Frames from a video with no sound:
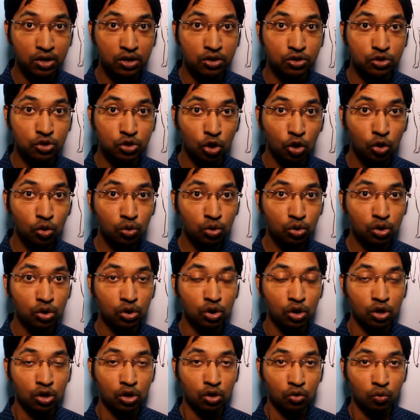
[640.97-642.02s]
So,
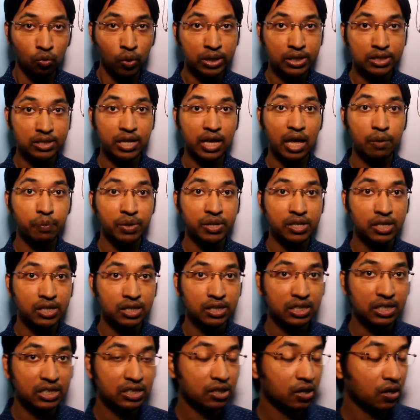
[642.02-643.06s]
what is
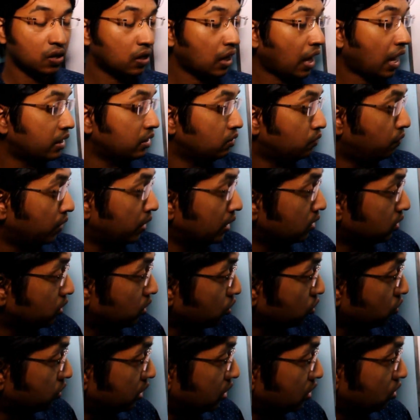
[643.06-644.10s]
happening in
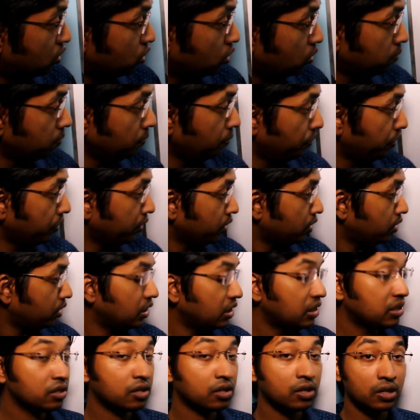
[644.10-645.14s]
Klinefelter syndrome?
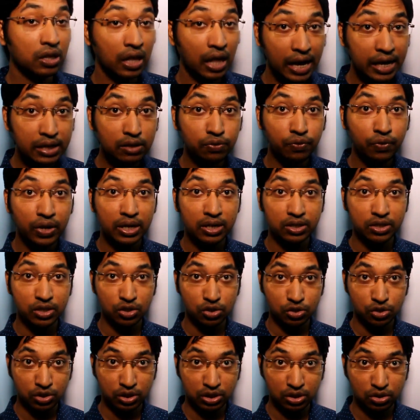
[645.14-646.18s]
In
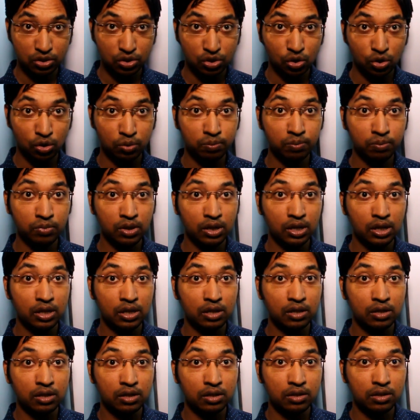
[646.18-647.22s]
Klinefelter syndrome,
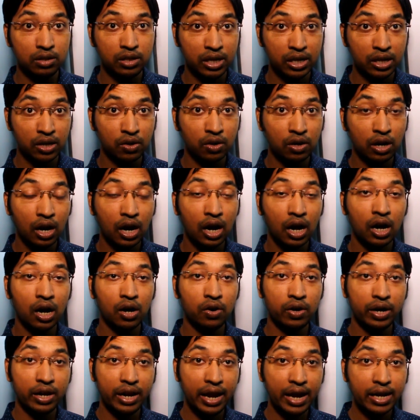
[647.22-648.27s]
there
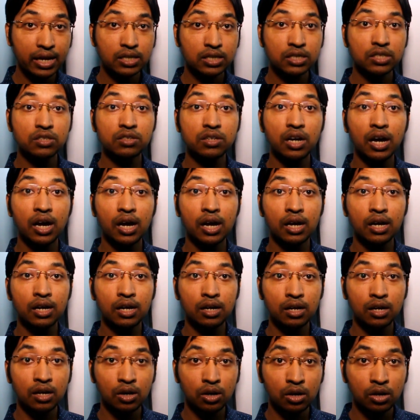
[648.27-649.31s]
are extra
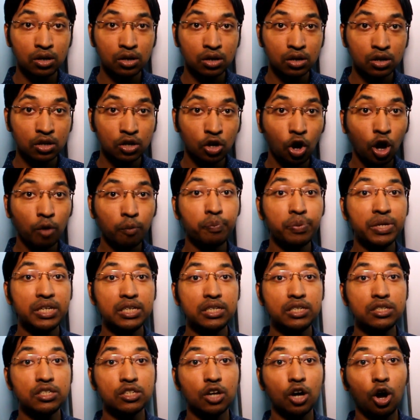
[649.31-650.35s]

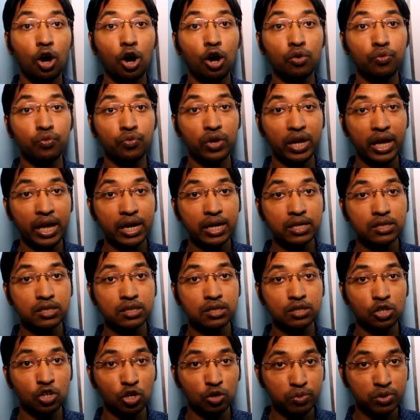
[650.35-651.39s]
copies of X
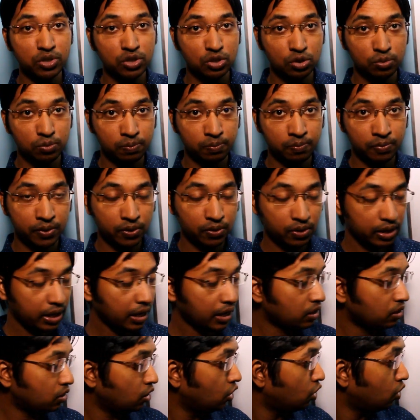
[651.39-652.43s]
chromosome.
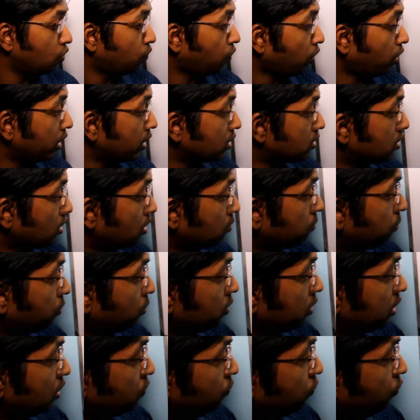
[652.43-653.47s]
Okay, for
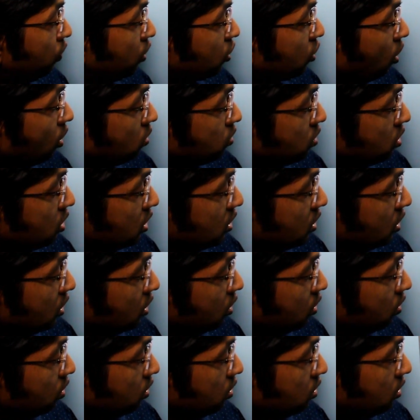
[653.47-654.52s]
example, if we
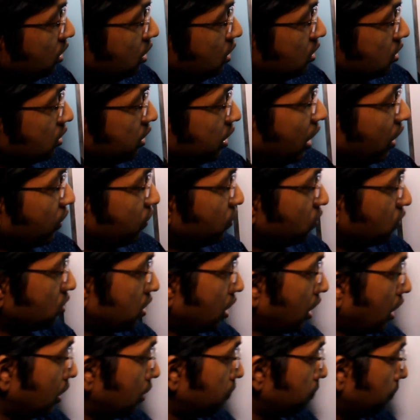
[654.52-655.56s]
consider this
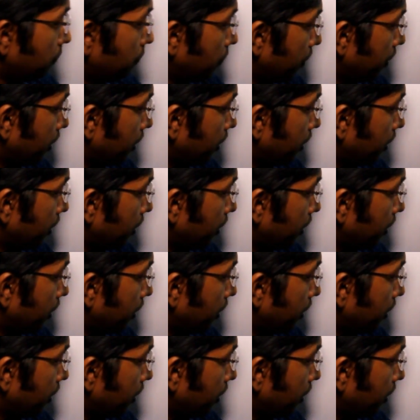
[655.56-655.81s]
karyotype,